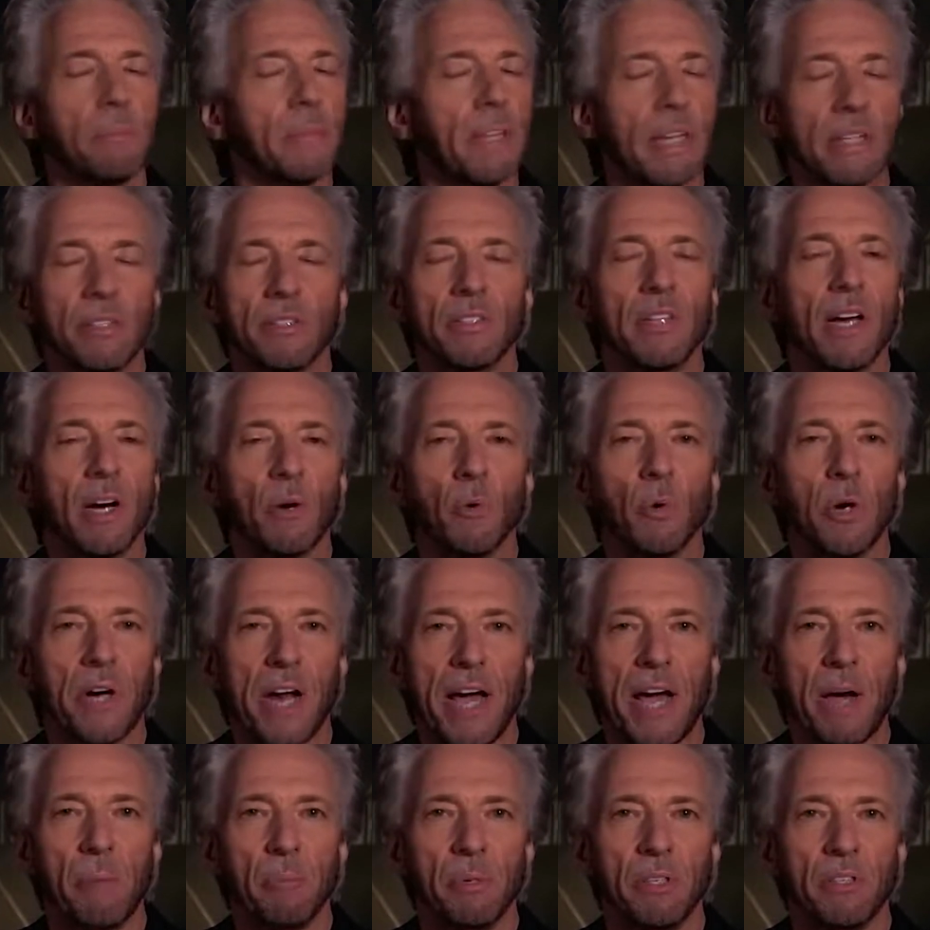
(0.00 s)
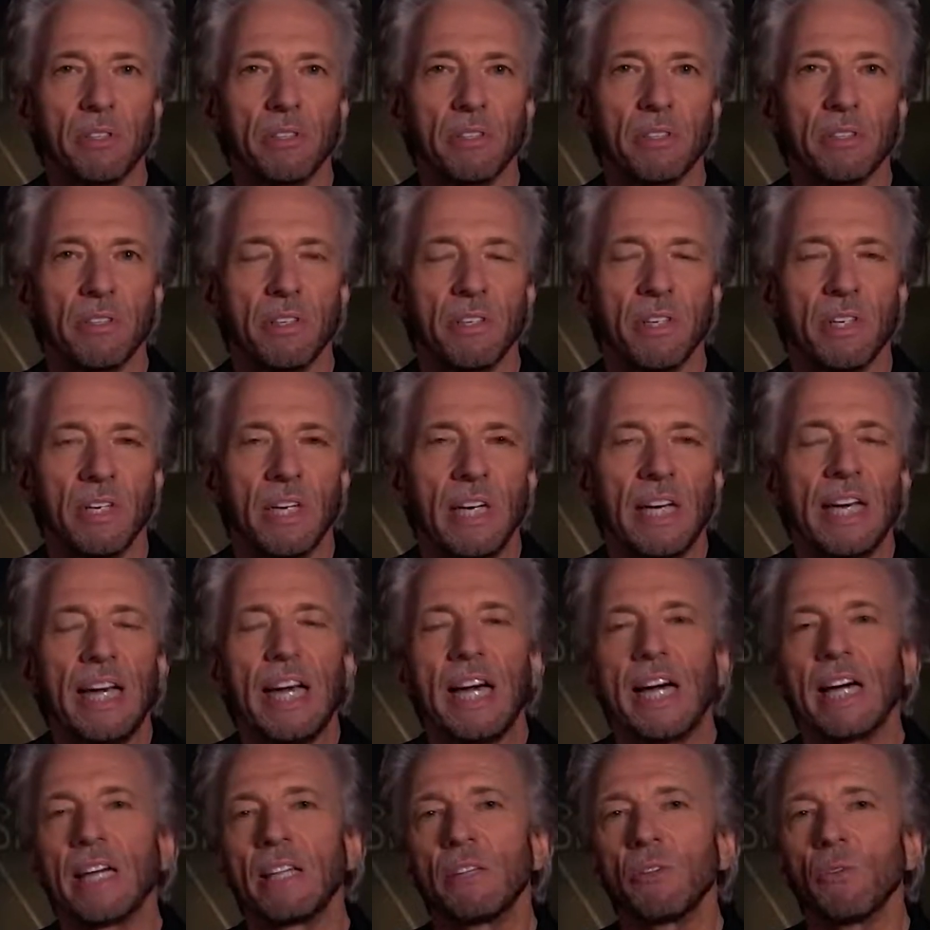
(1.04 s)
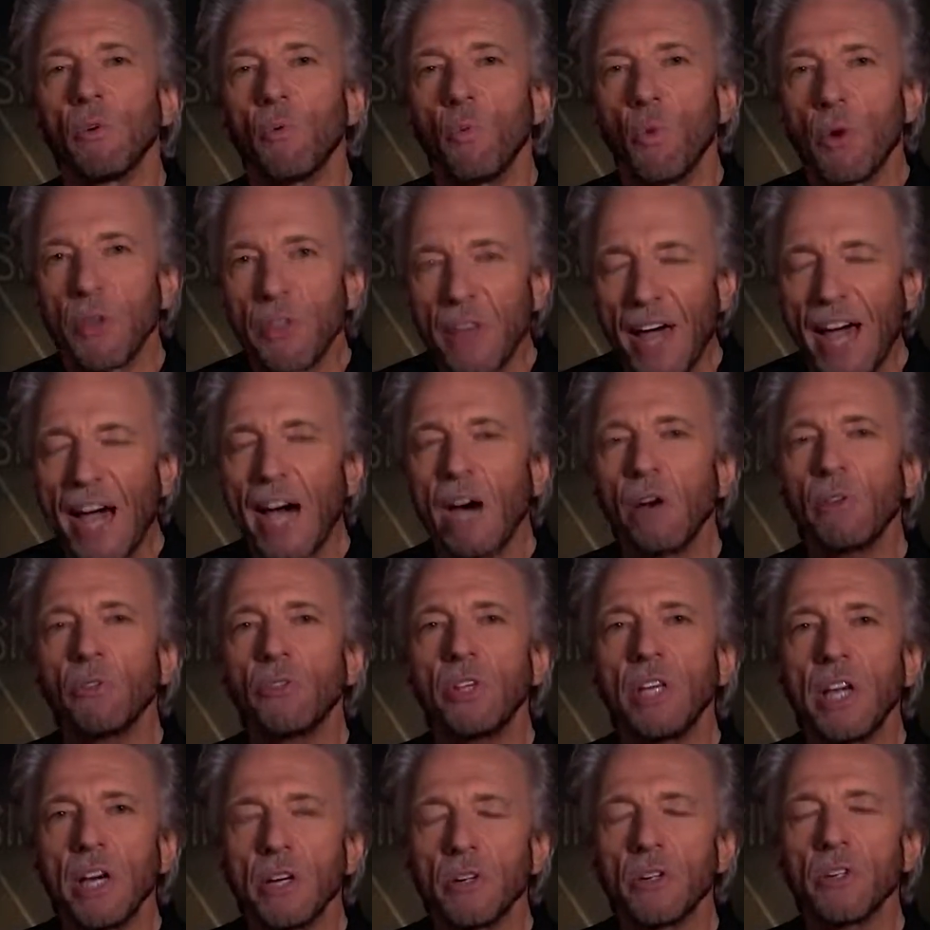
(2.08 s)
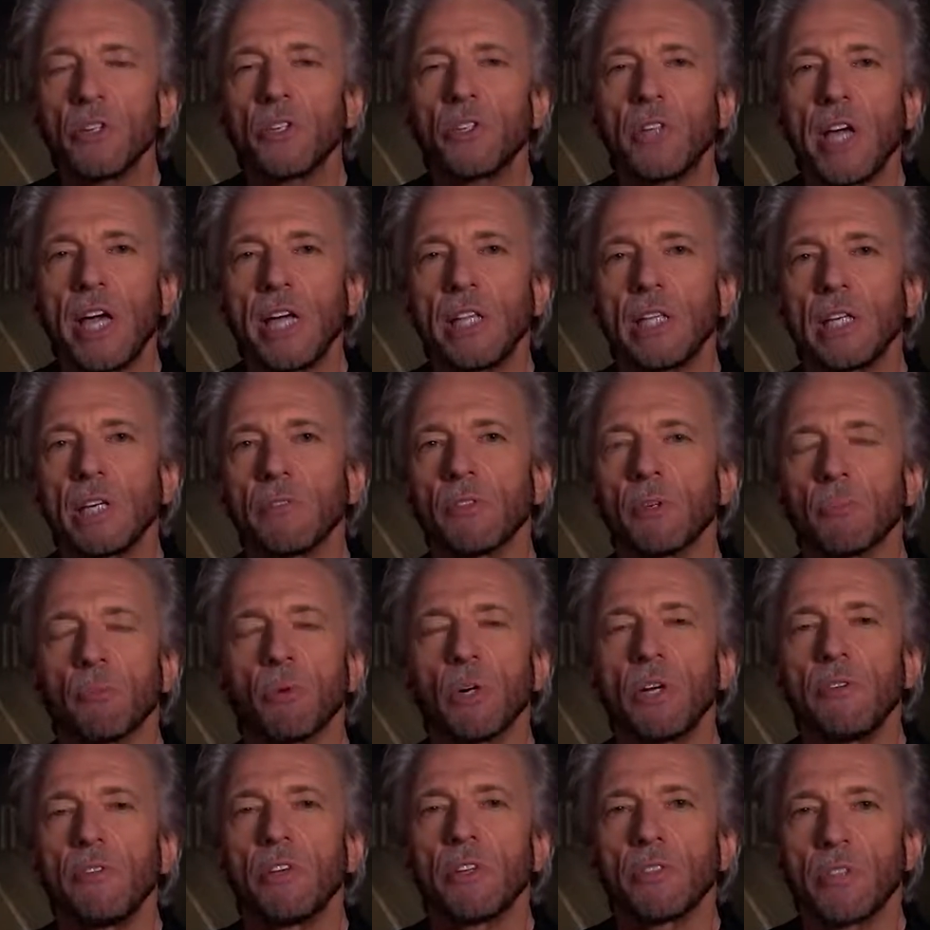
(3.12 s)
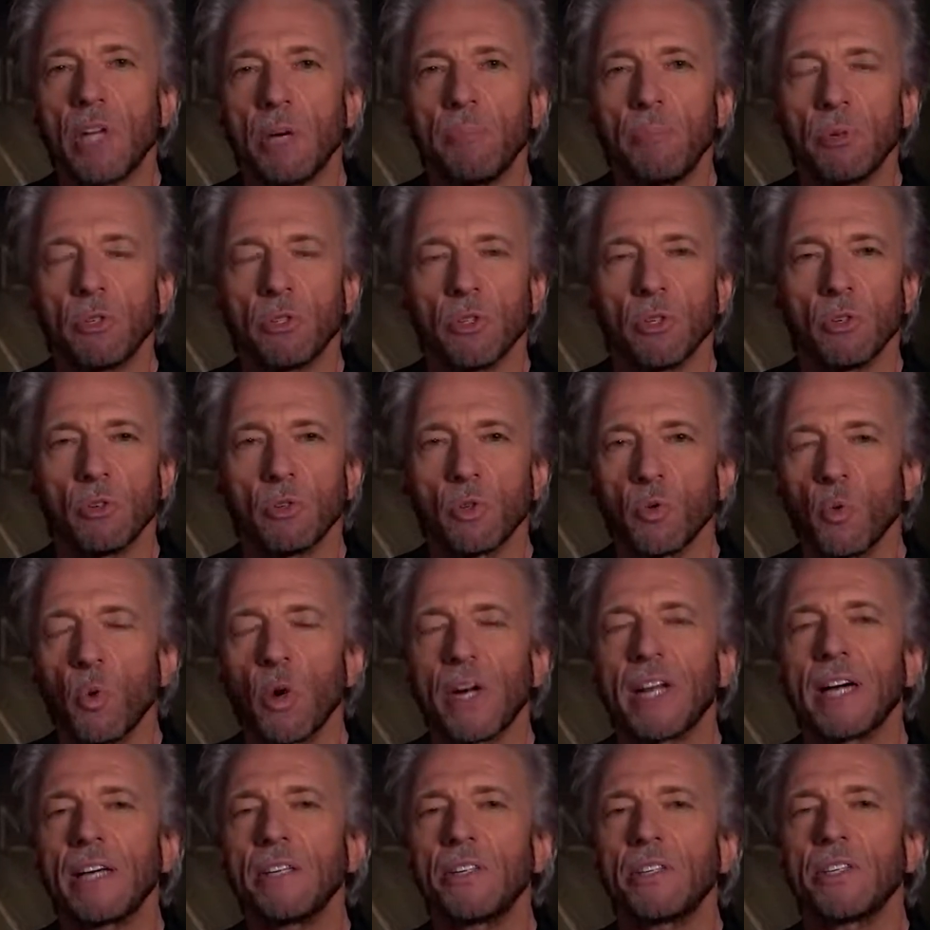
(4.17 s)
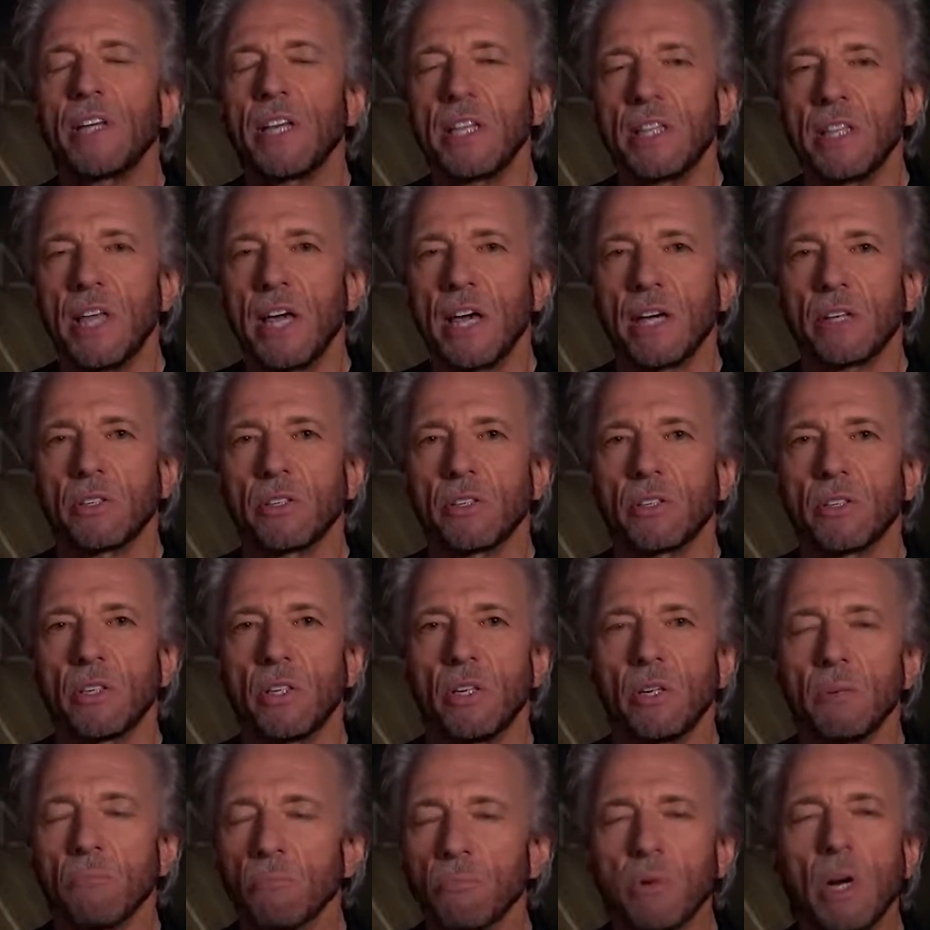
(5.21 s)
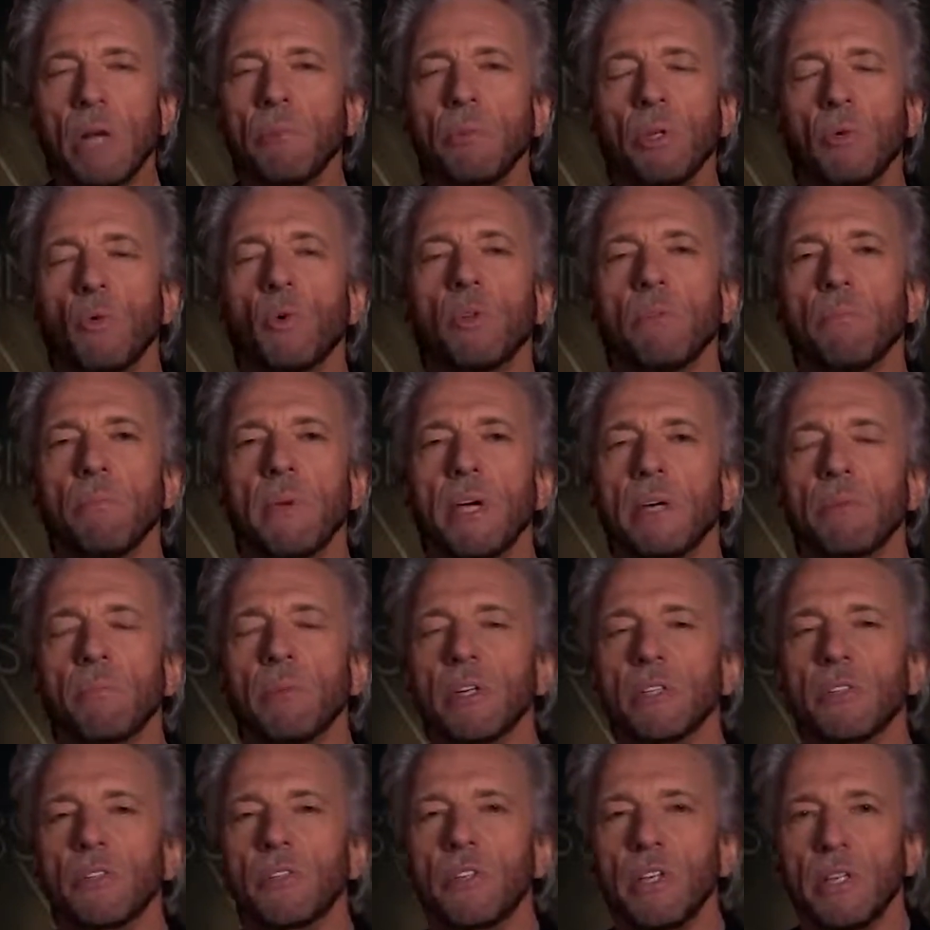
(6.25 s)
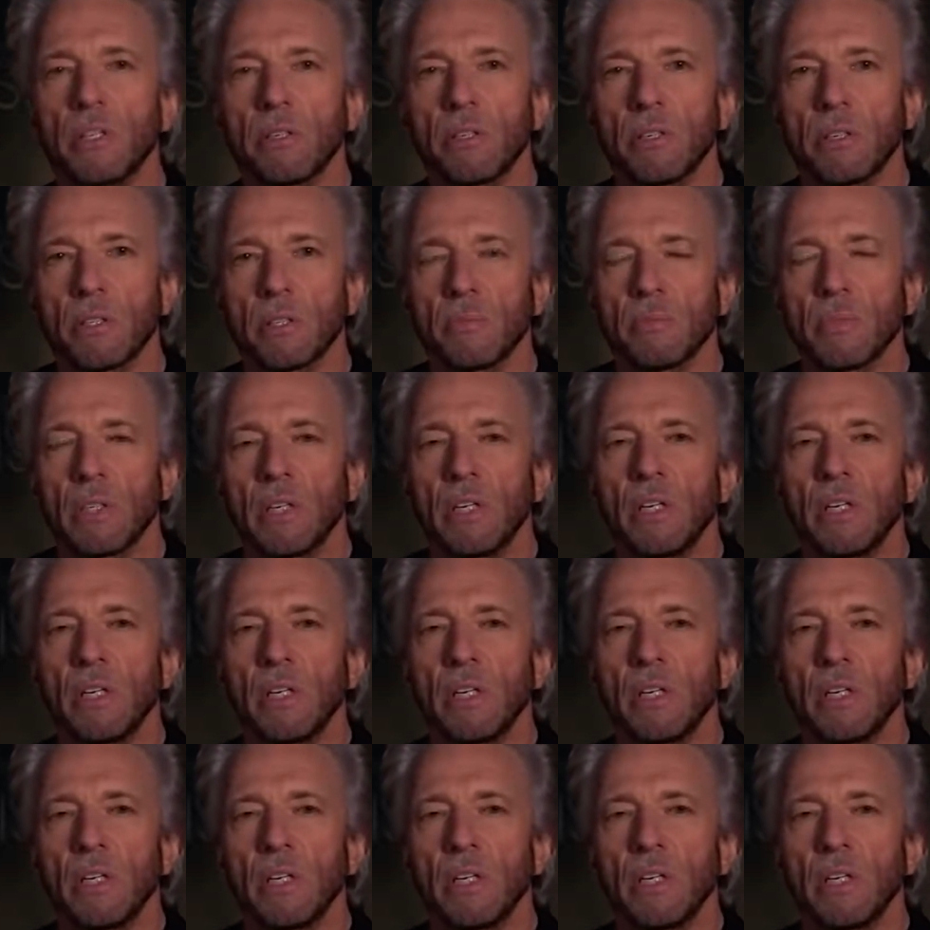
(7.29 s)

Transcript: That's not what happened. And without the understanding of the previous episodes, what I say next probably wouldn't make much sense.